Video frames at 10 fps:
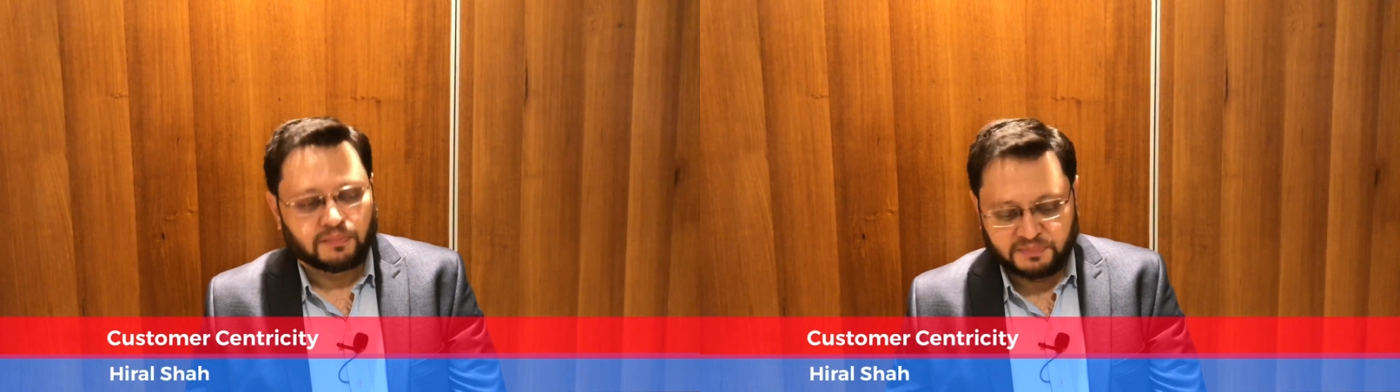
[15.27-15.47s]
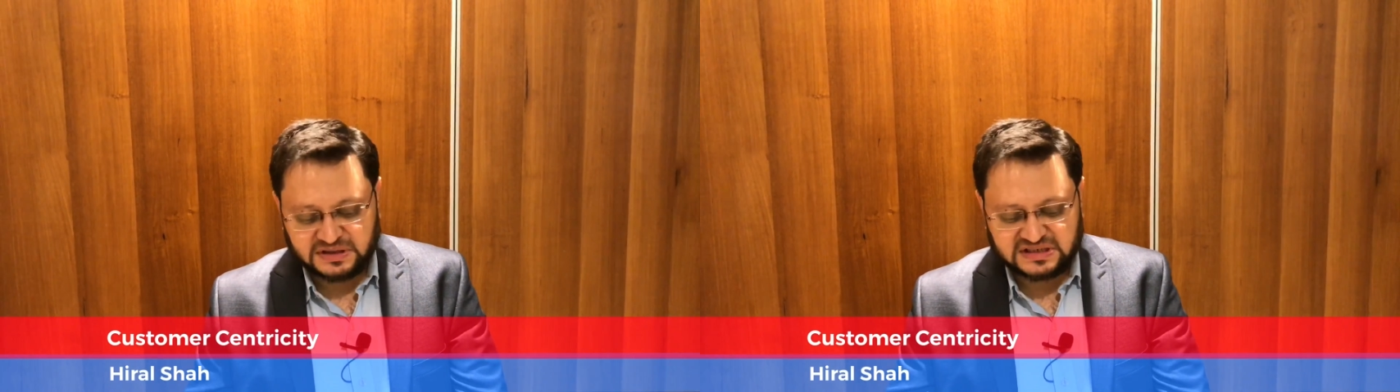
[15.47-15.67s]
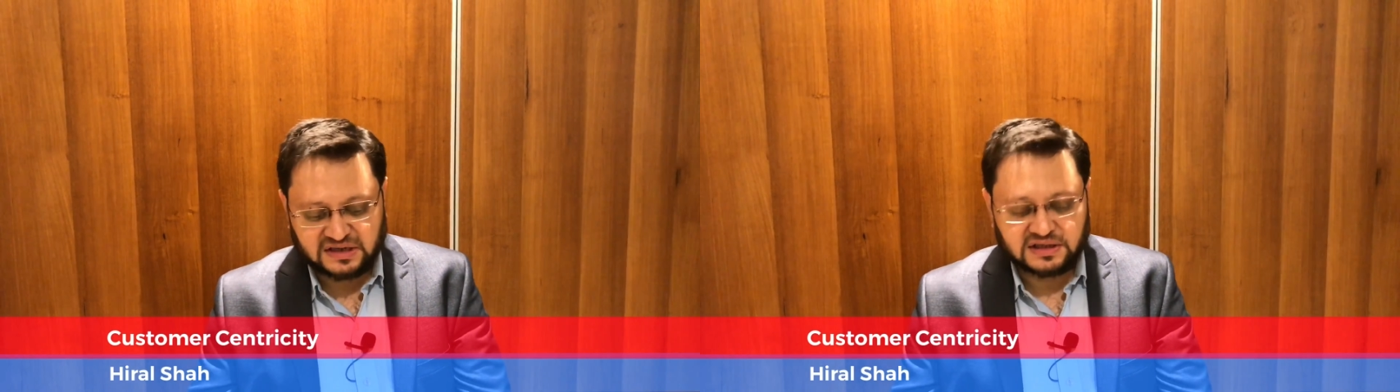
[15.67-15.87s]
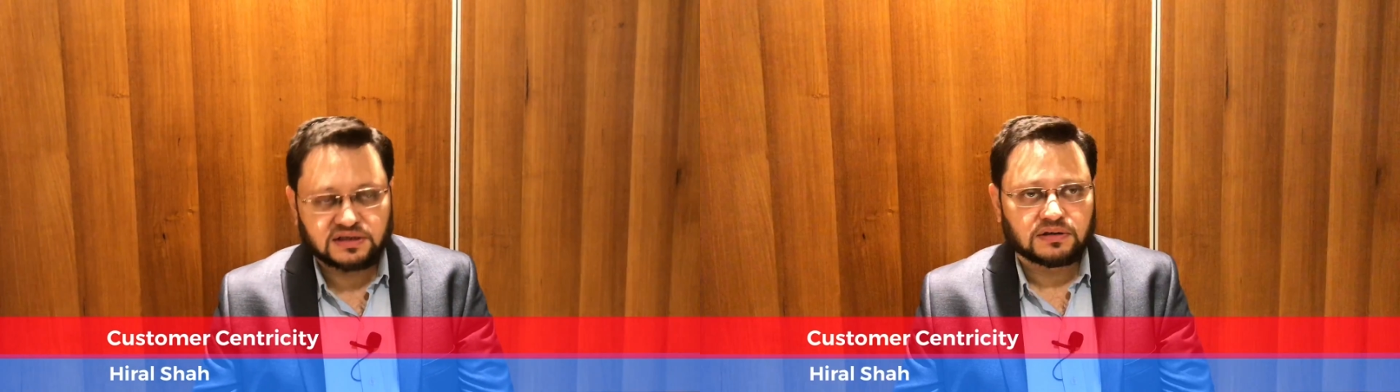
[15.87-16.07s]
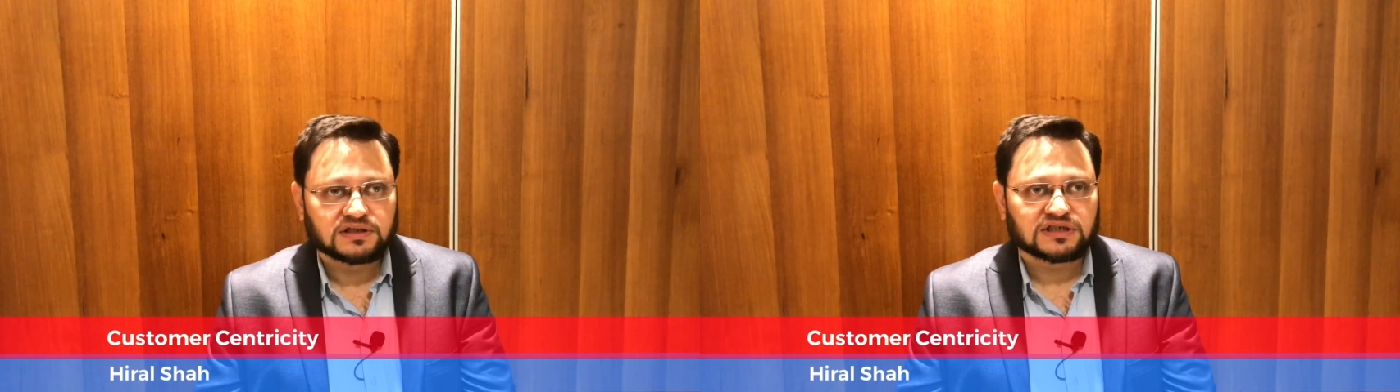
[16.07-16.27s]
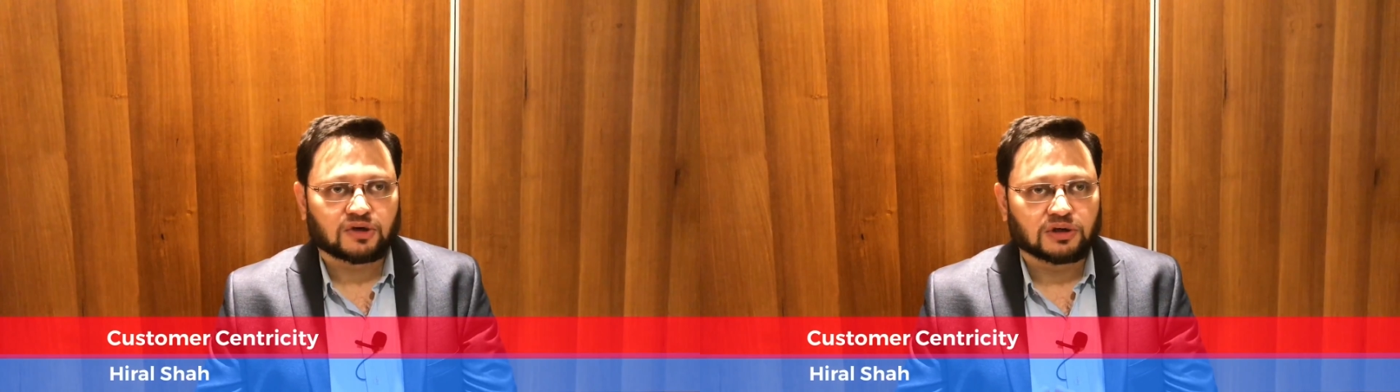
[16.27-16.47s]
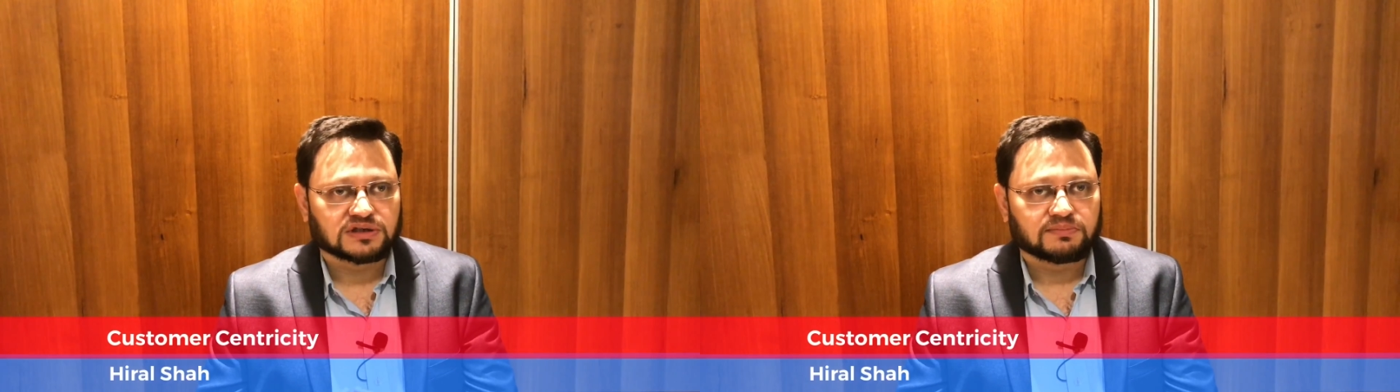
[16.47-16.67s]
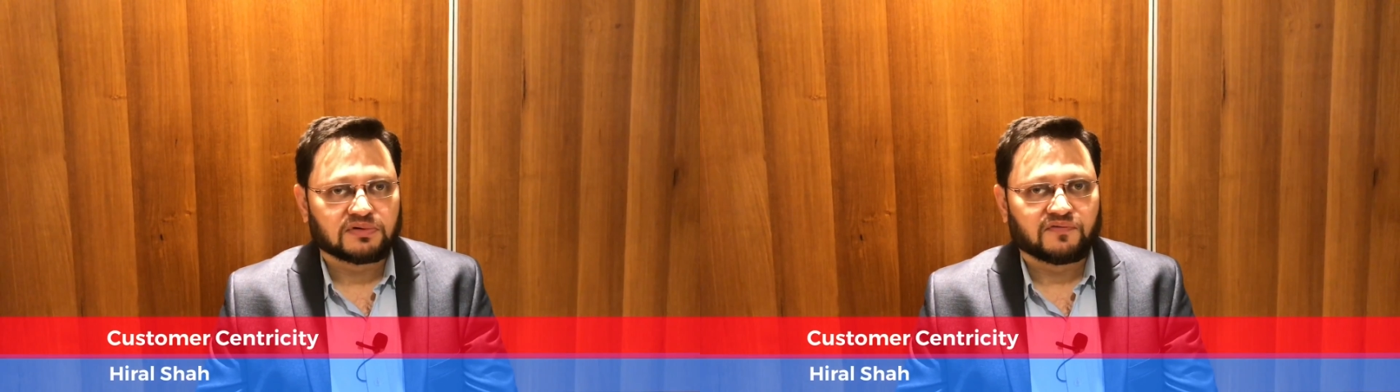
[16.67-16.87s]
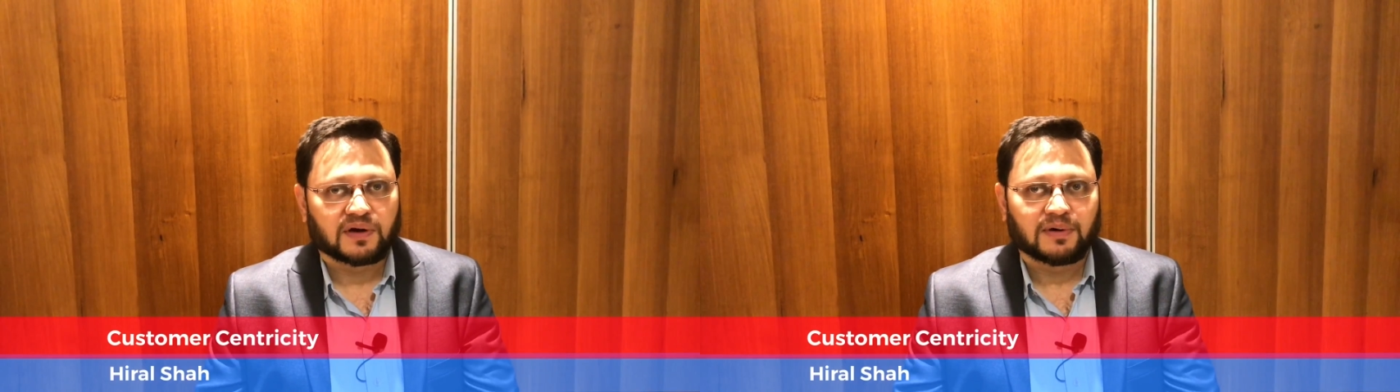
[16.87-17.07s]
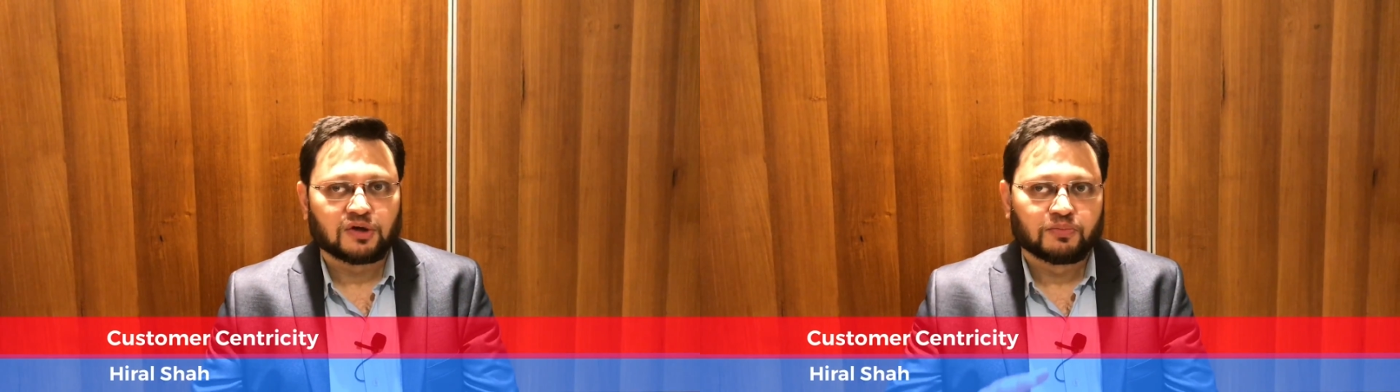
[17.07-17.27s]
Basically, it's a concept
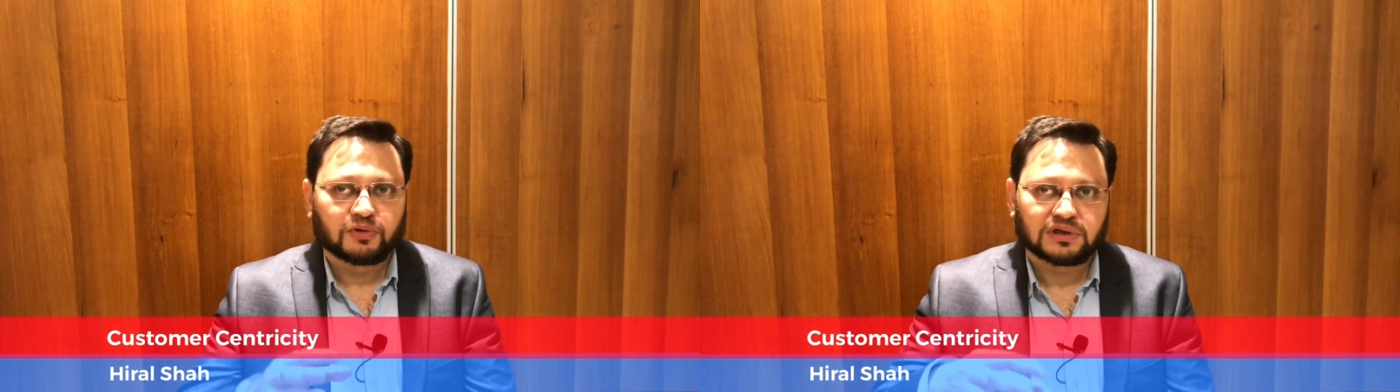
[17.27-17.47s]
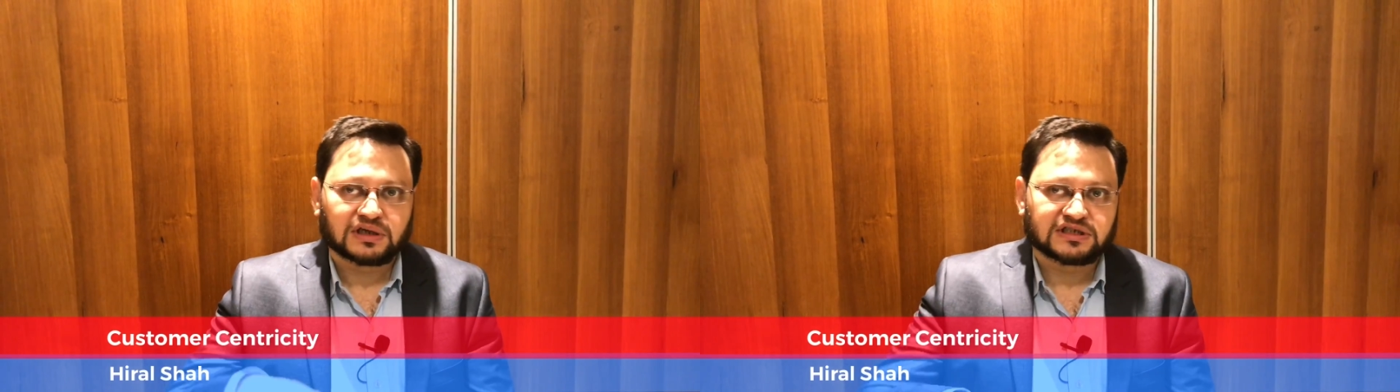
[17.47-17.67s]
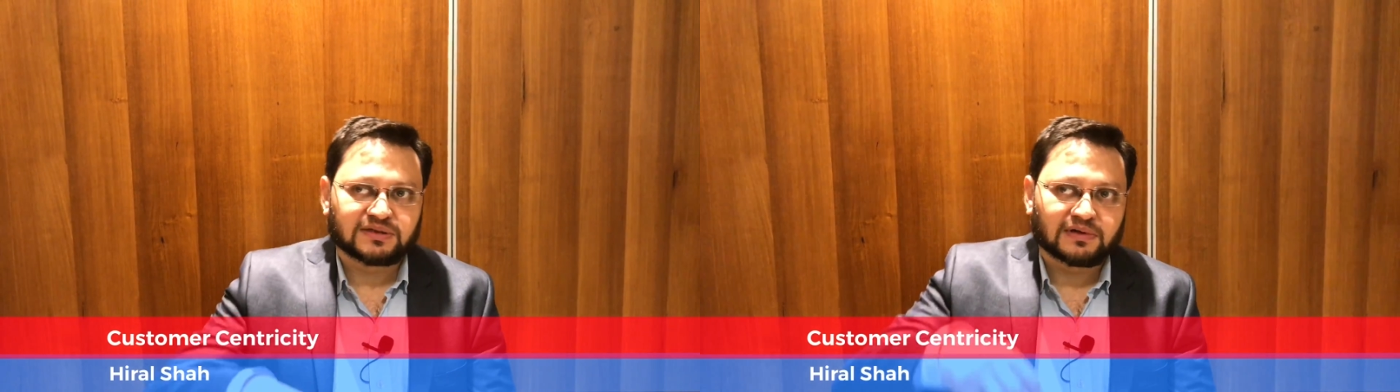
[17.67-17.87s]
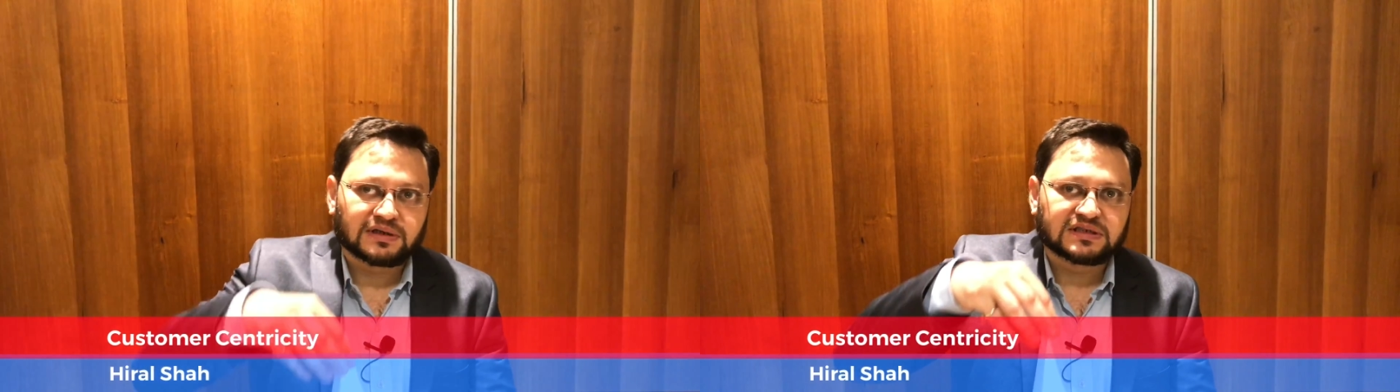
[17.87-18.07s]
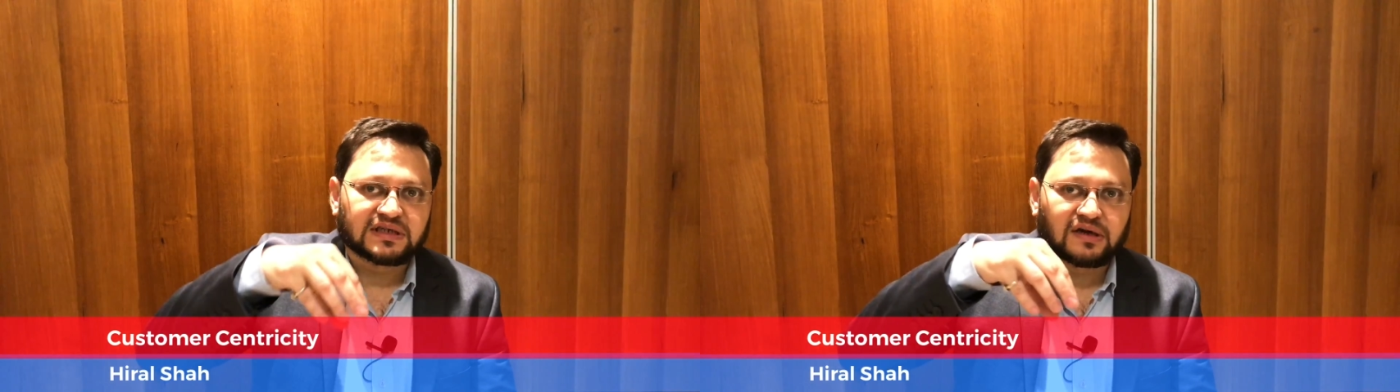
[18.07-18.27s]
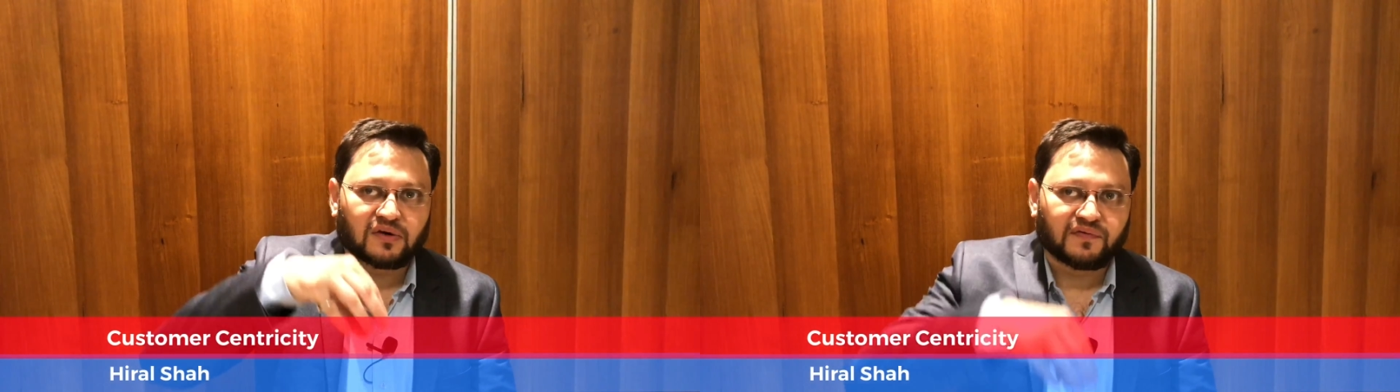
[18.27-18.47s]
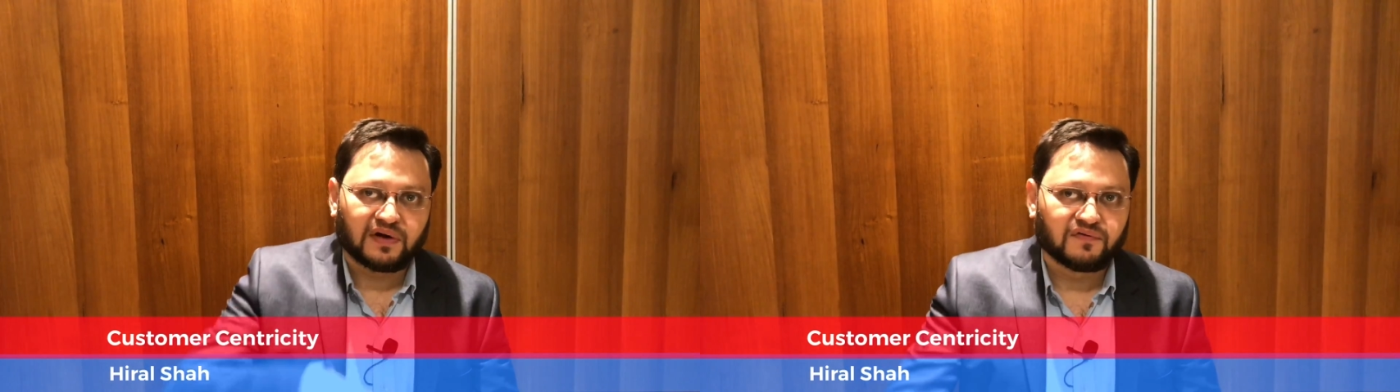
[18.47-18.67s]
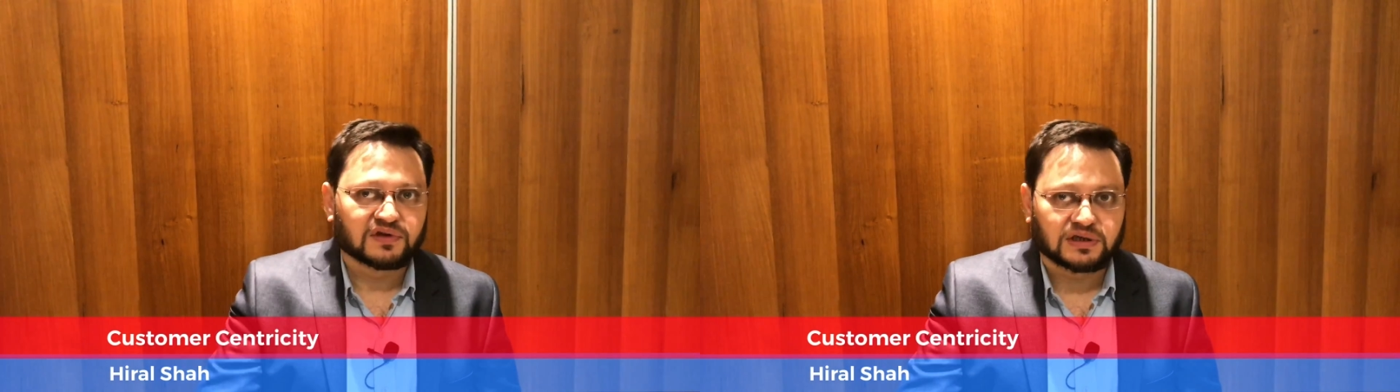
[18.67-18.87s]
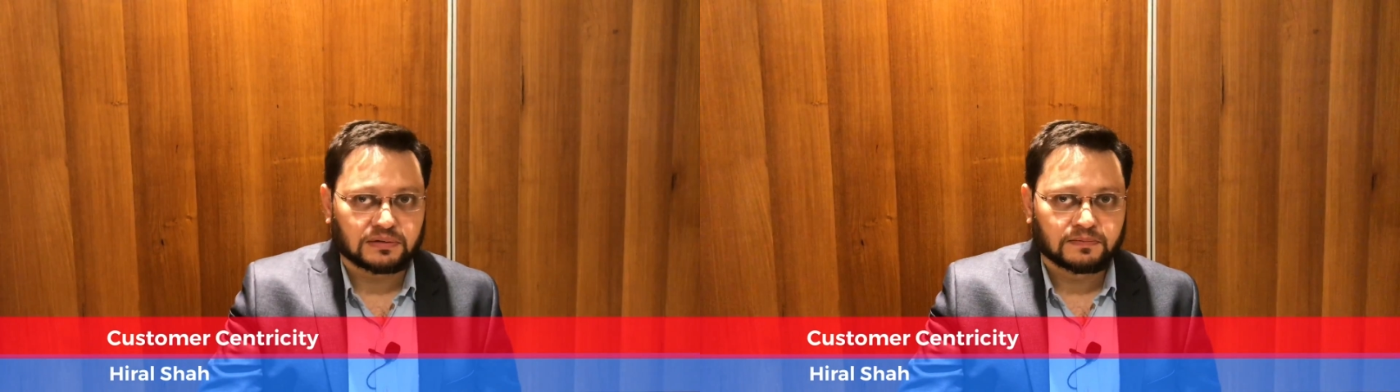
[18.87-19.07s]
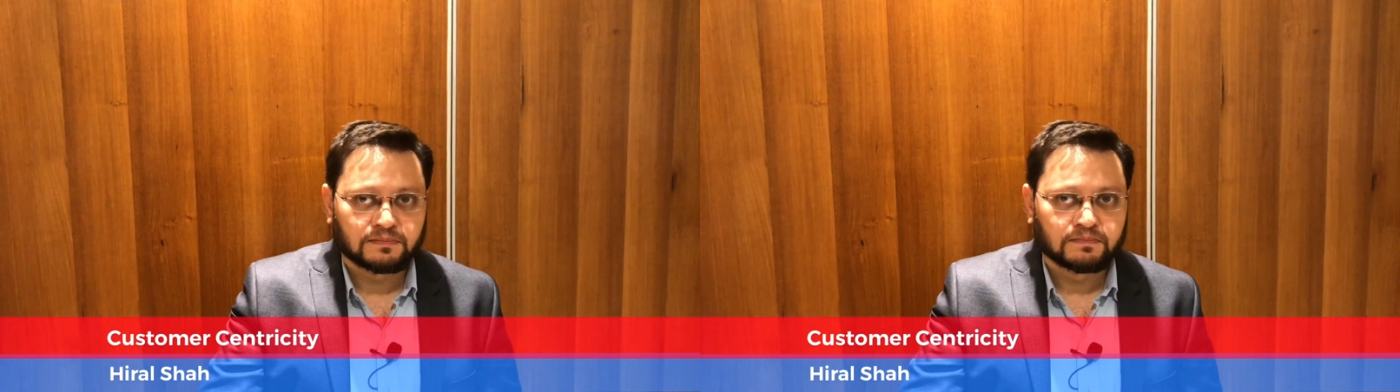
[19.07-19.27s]
whereby you put the customer at the center of everything.